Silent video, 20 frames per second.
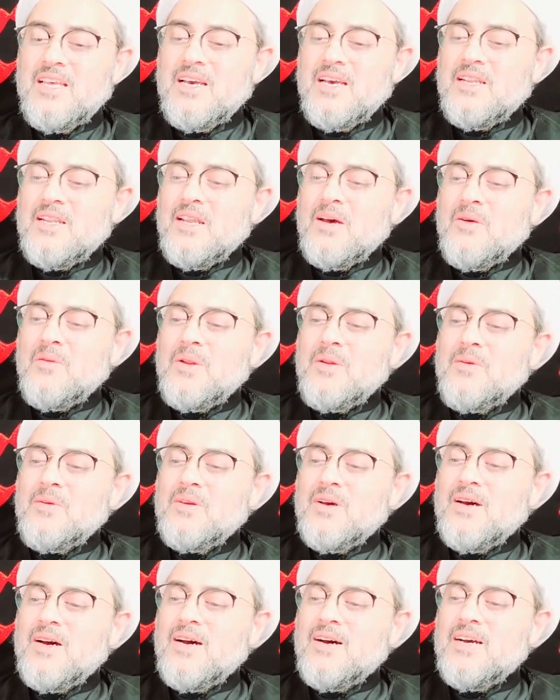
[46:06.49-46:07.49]
Now when
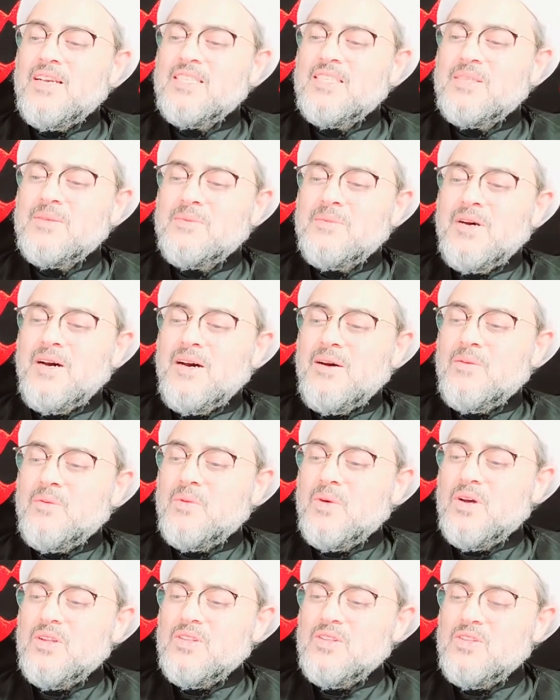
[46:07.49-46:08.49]
Asma
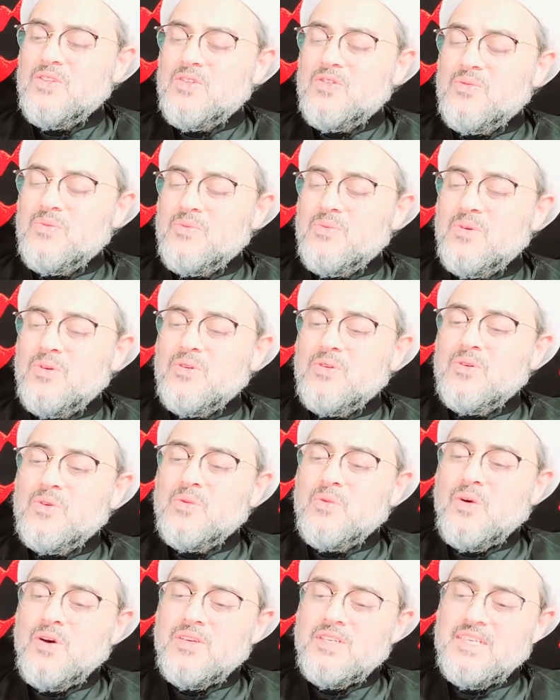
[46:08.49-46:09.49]
wants to pour
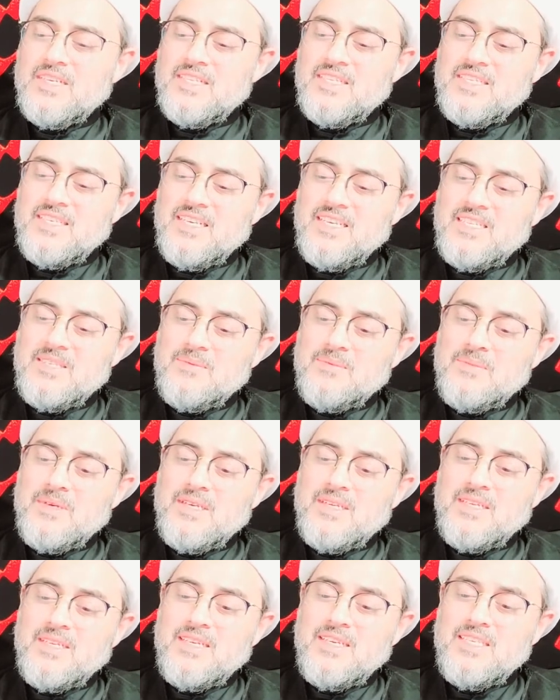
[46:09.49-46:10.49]
water, says
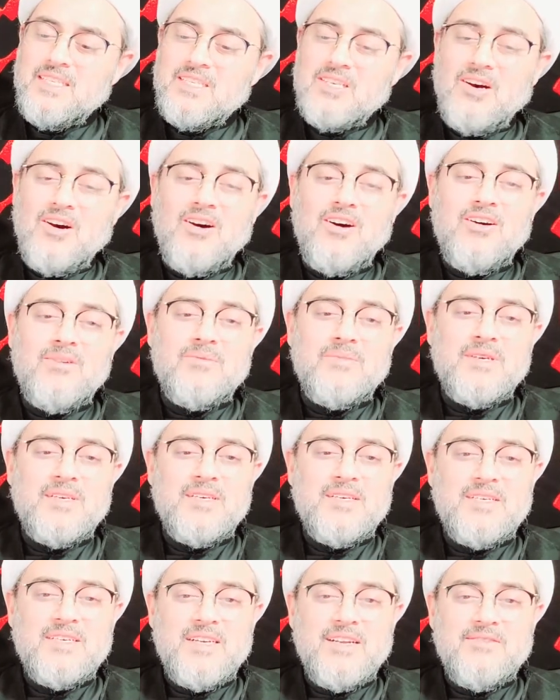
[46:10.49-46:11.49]
Bedis, O be
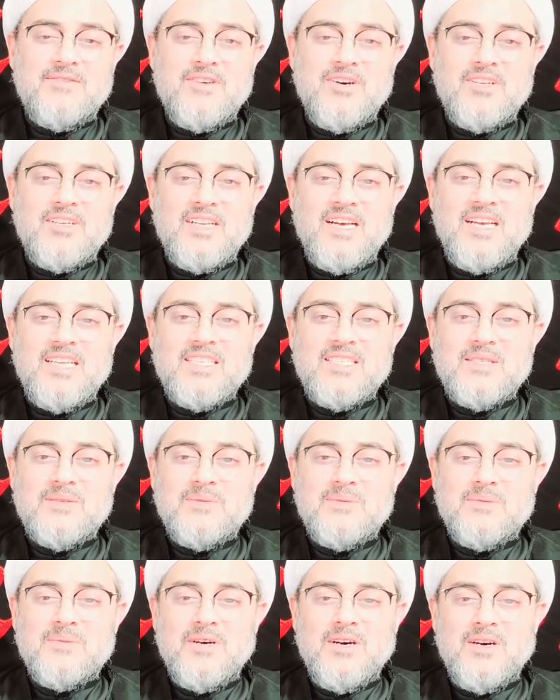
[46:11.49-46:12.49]
Ravan
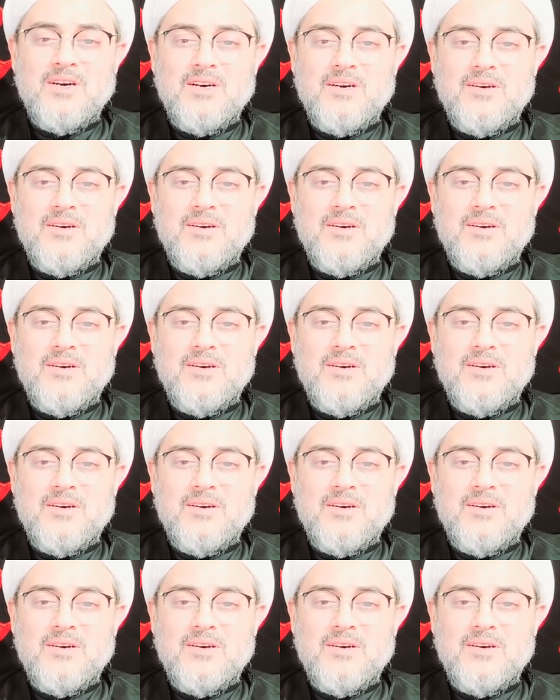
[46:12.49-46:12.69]
Asma,